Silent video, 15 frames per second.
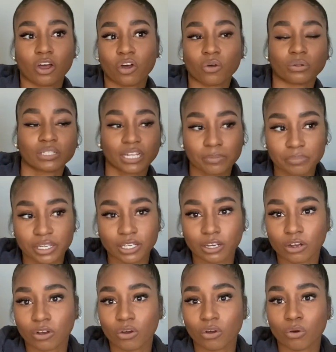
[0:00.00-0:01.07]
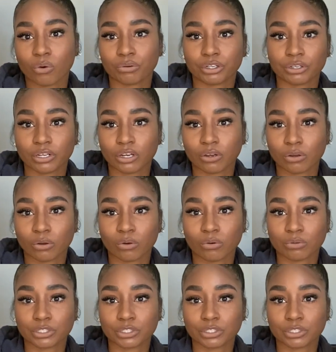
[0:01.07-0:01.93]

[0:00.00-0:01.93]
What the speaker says: oh, let me go, you know,